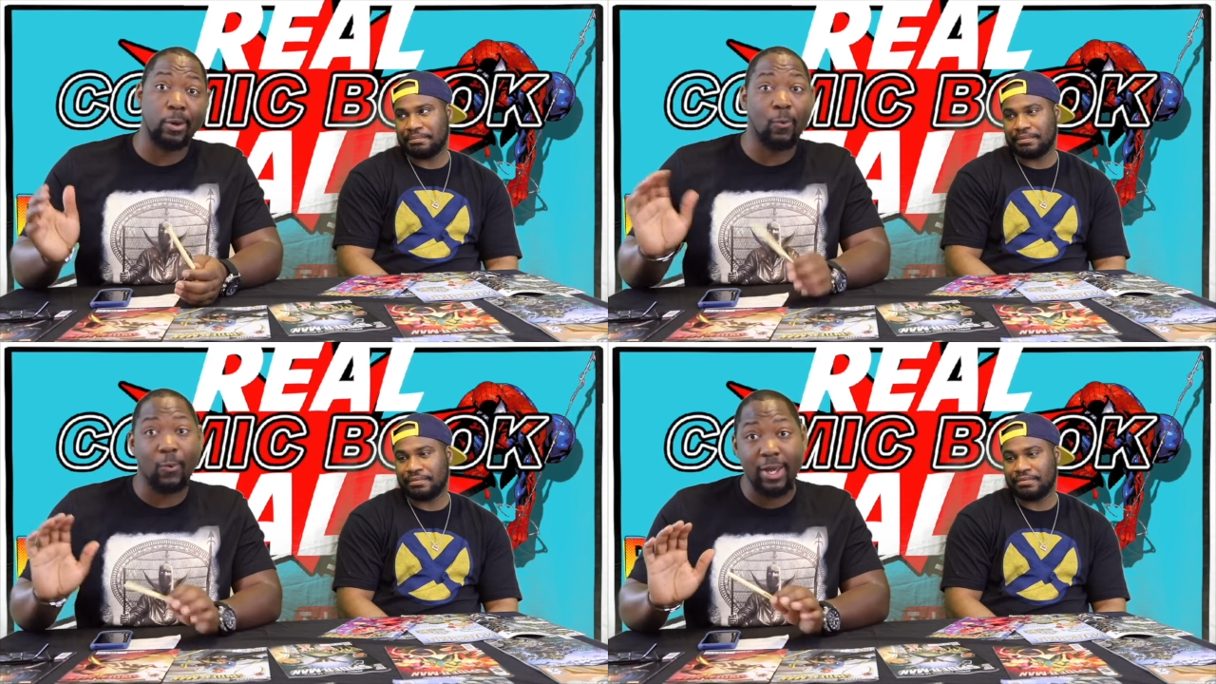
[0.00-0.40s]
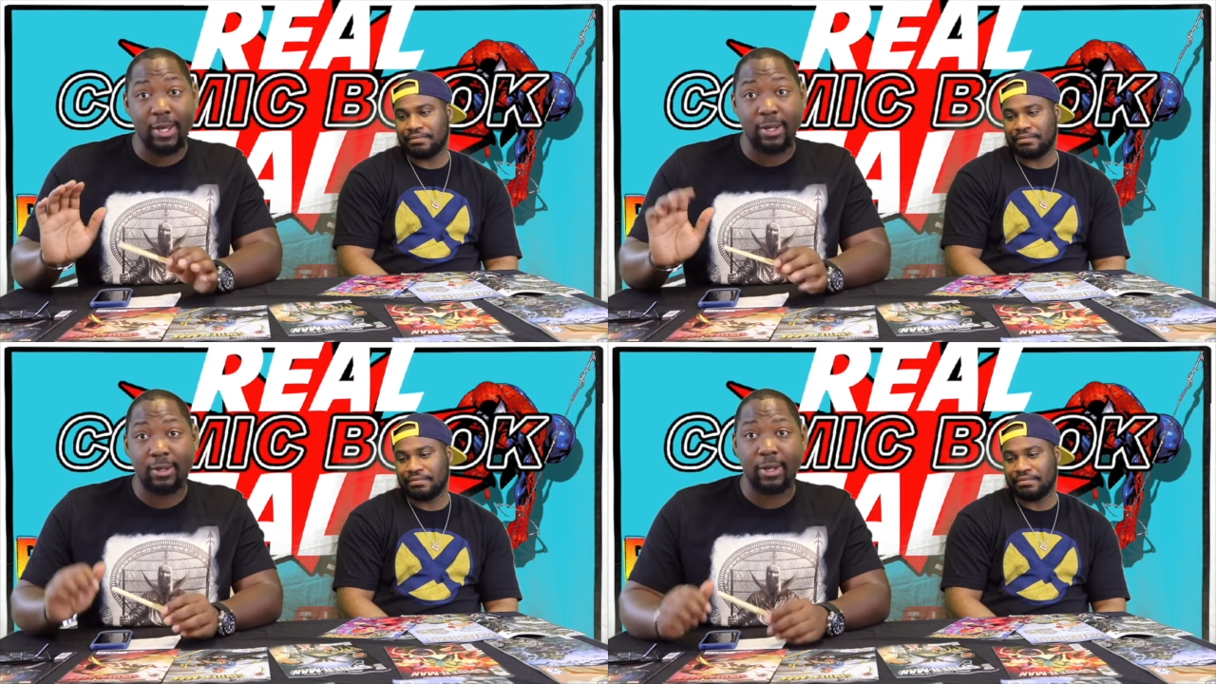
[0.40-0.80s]
Speaker 1: know
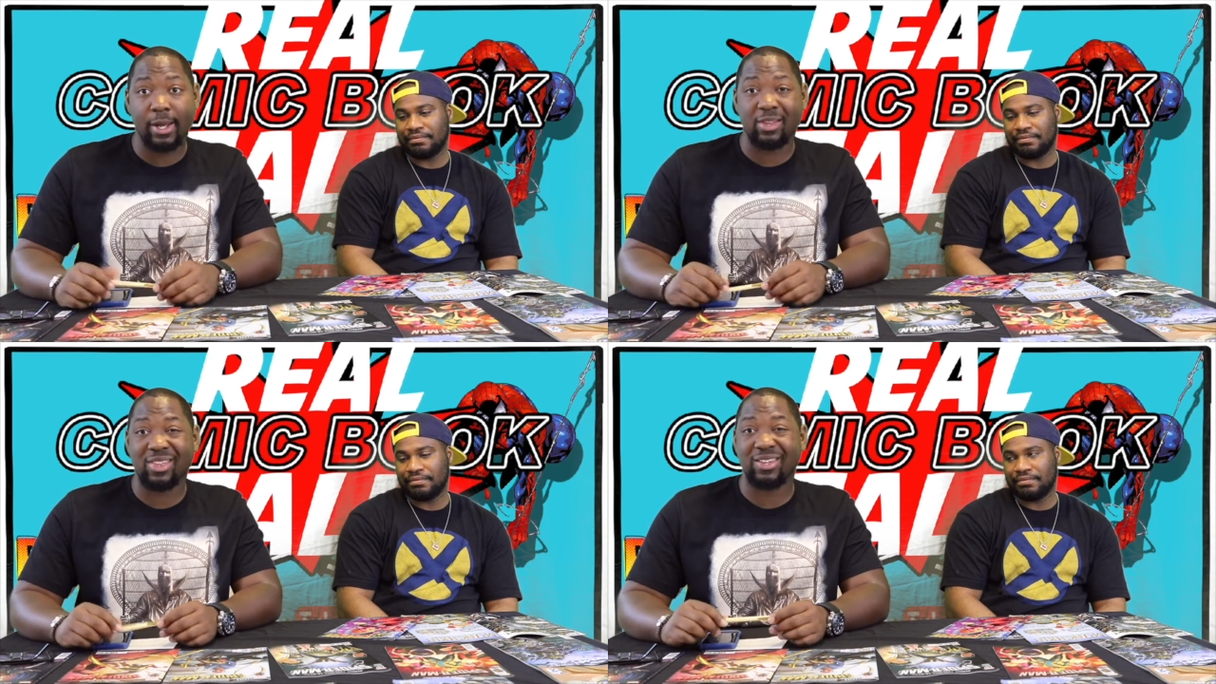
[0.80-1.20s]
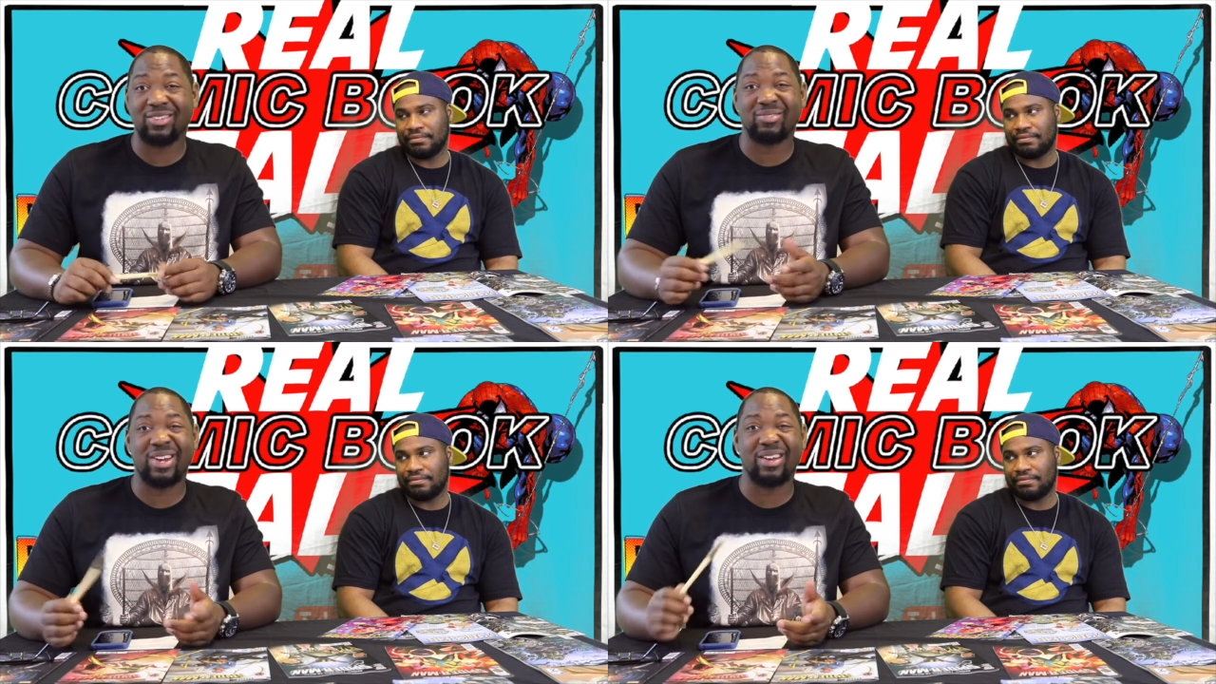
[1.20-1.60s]
when. I say
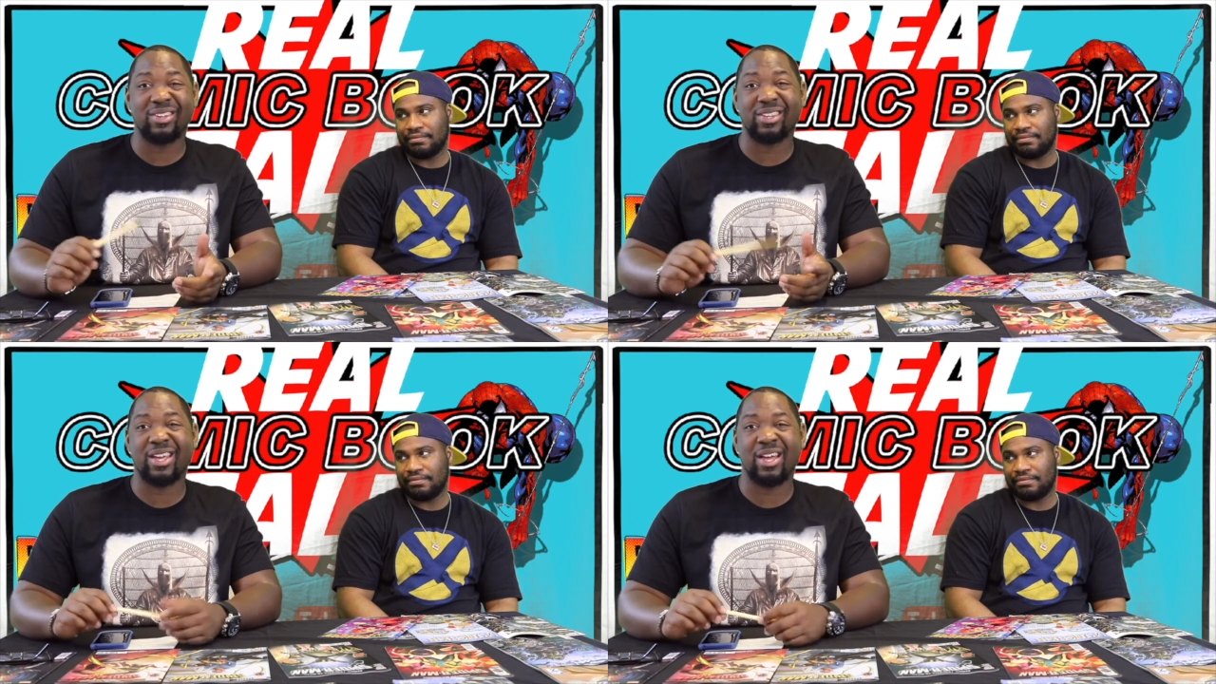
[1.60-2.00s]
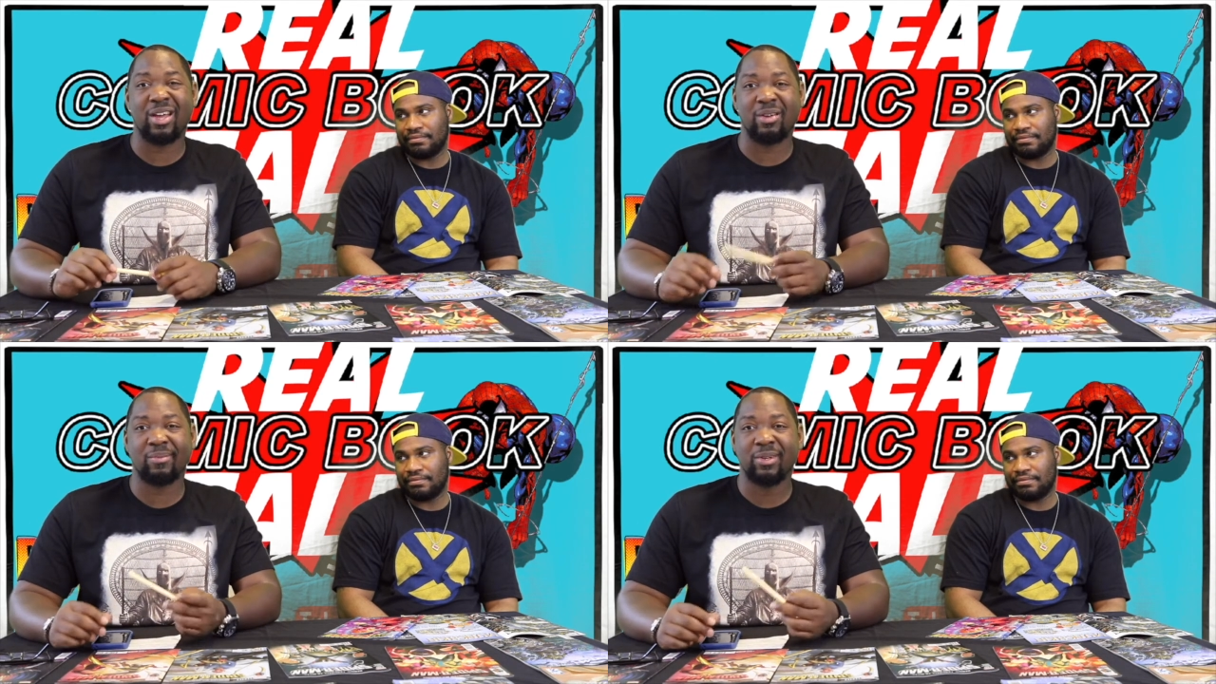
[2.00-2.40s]
around the
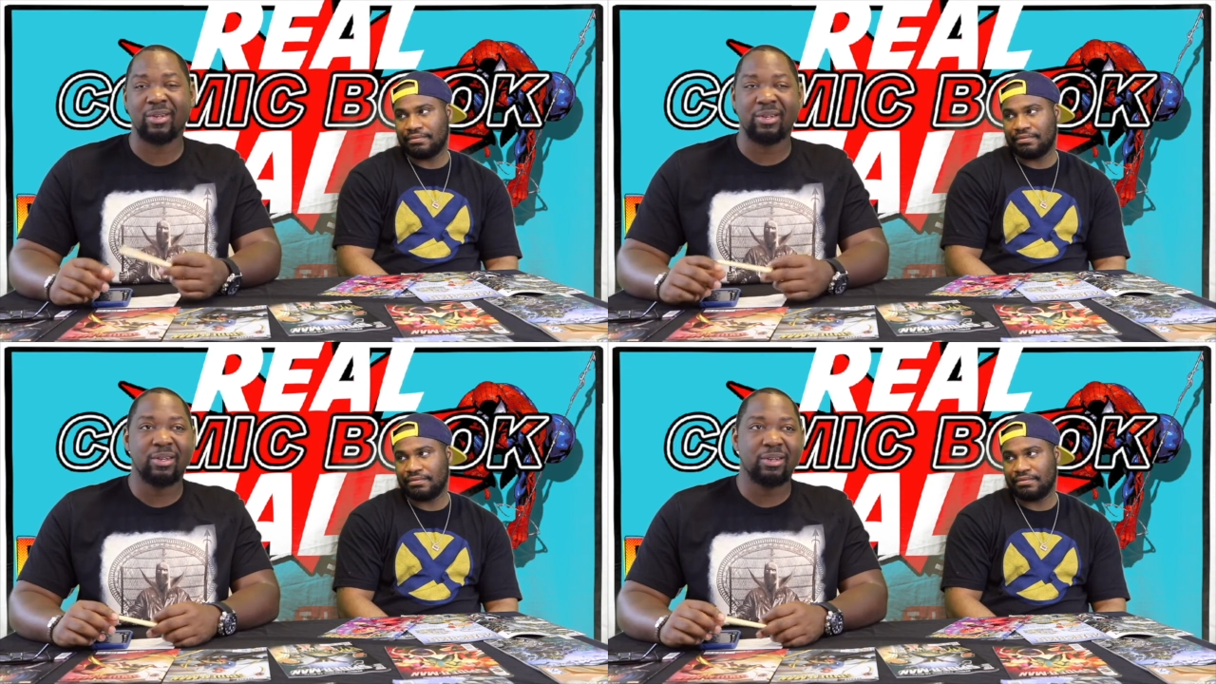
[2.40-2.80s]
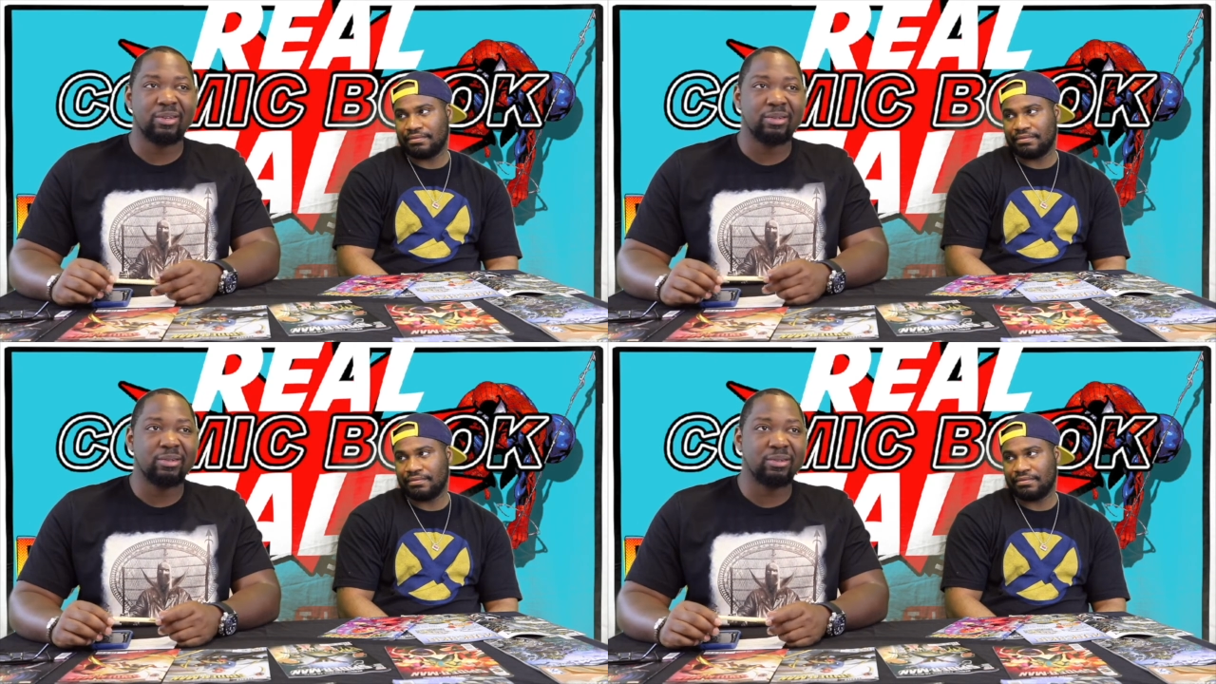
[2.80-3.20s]
time,
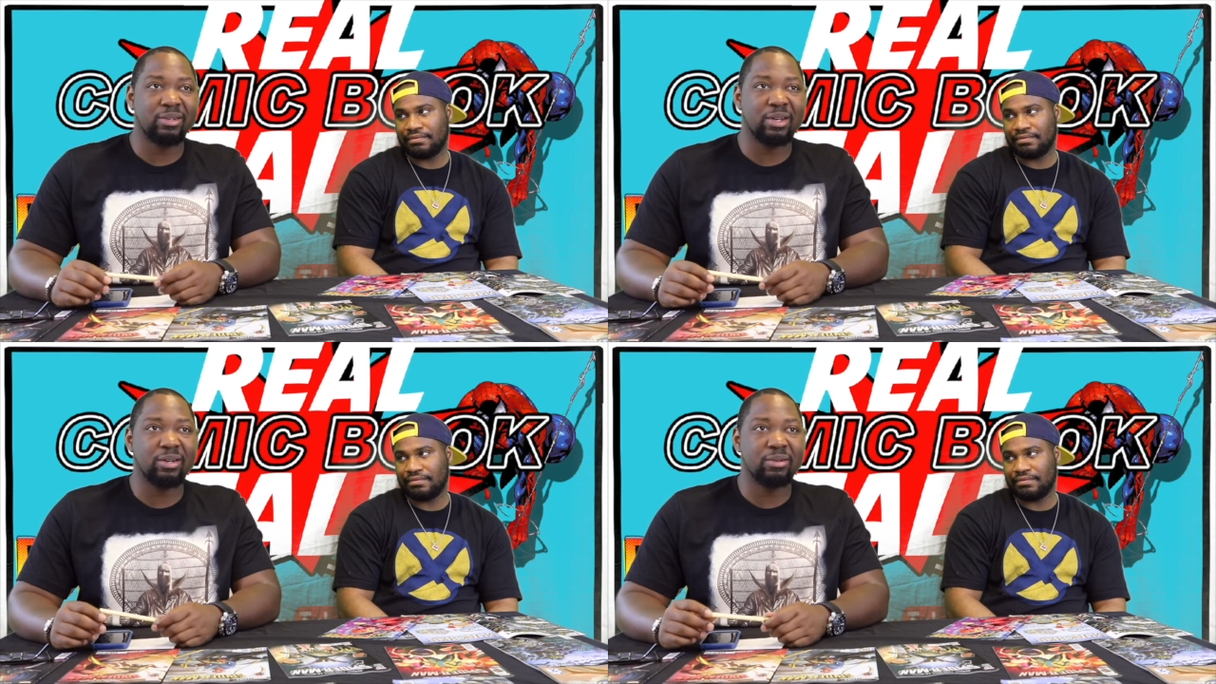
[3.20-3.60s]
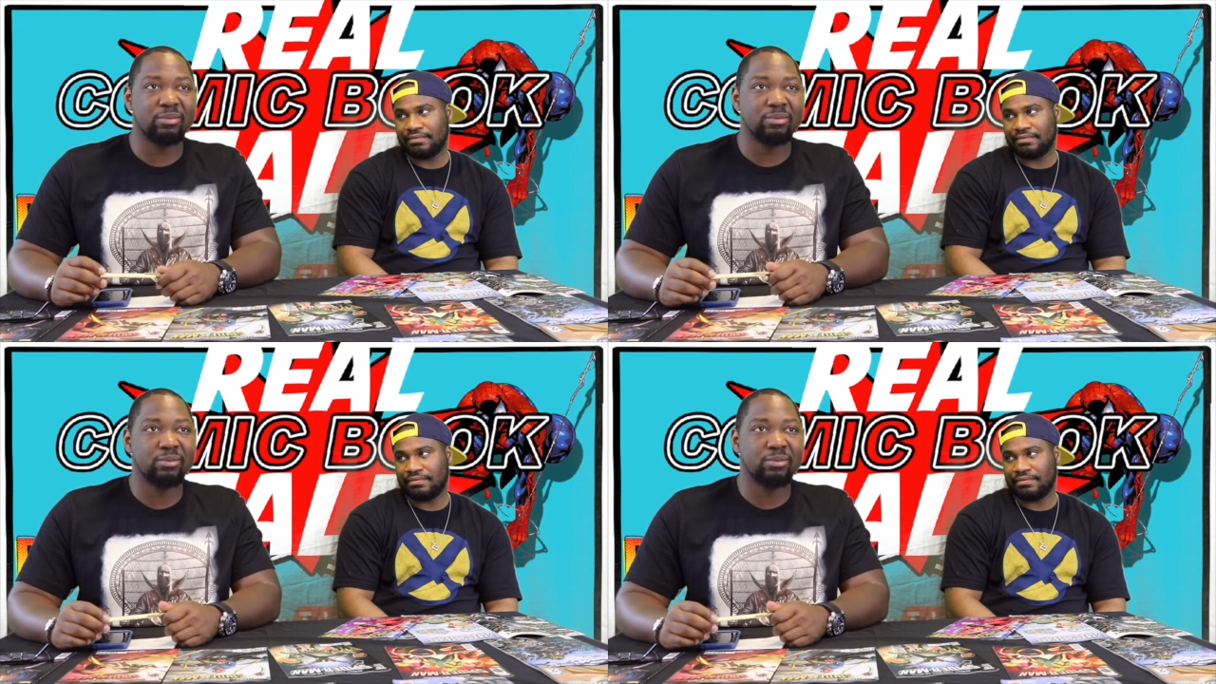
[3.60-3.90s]
you know,